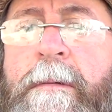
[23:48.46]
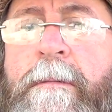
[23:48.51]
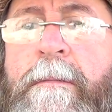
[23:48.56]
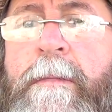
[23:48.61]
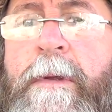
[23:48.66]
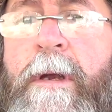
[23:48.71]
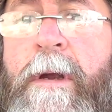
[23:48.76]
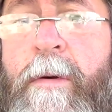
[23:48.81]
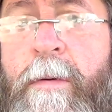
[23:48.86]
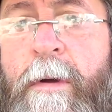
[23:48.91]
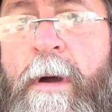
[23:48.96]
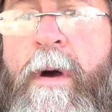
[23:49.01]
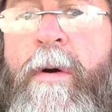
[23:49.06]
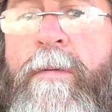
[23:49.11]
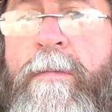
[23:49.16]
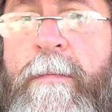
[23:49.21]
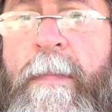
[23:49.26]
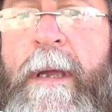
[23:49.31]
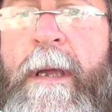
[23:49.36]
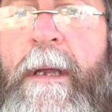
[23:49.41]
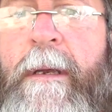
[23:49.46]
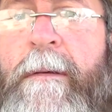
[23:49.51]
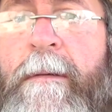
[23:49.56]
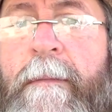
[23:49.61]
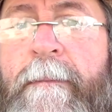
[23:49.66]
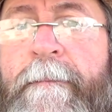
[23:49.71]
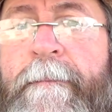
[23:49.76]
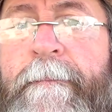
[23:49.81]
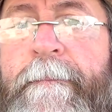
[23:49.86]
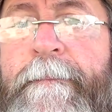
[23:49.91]
you know, goat meat
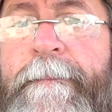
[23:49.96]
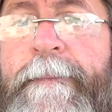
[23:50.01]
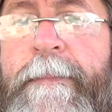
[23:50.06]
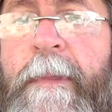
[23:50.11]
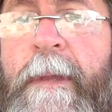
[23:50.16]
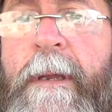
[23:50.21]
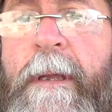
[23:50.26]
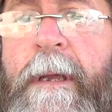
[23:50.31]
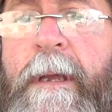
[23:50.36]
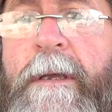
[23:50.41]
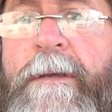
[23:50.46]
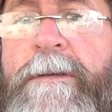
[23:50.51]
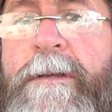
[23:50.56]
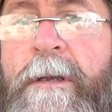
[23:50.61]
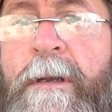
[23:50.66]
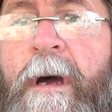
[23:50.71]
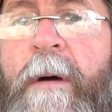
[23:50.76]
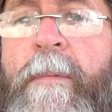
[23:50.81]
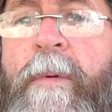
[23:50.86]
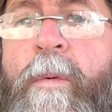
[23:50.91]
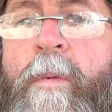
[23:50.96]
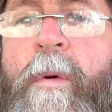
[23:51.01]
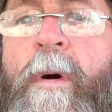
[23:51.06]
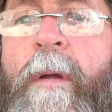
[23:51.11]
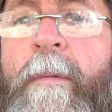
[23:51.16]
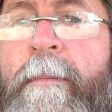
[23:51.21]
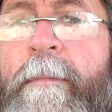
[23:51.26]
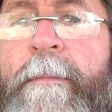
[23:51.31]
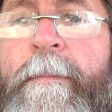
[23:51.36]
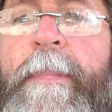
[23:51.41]
is the number
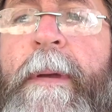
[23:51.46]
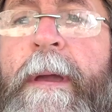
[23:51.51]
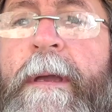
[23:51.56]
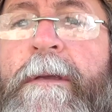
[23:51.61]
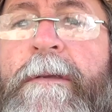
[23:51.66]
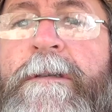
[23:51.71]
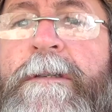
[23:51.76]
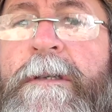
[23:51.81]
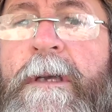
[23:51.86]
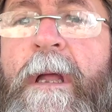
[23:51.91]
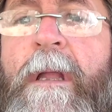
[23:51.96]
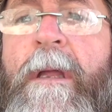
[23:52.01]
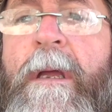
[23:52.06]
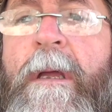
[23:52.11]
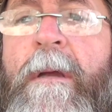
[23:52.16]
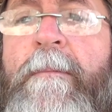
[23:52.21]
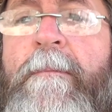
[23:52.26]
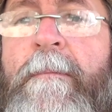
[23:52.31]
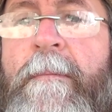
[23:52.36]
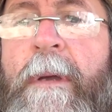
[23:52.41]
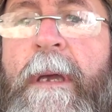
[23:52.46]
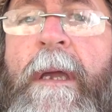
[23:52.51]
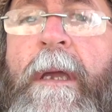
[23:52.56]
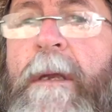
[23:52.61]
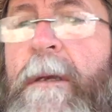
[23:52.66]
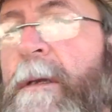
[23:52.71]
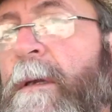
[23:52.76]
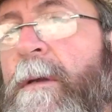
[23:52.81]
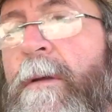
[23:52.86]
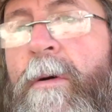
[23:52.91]
one biggest selling
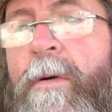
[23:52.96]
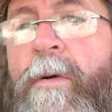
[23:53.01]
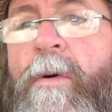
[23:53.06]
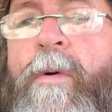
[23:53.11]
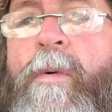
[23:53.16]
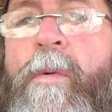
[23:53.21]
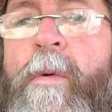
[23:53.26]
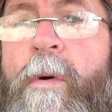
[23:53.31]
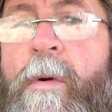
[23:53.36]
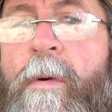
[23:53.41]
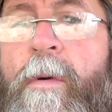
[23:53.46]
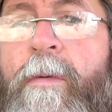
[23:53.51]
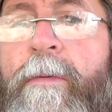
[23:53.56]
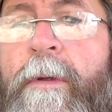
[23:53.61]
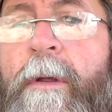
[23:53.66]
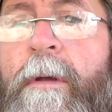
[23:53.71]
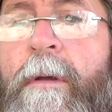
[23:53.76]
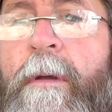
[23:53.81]
meat in the whole world.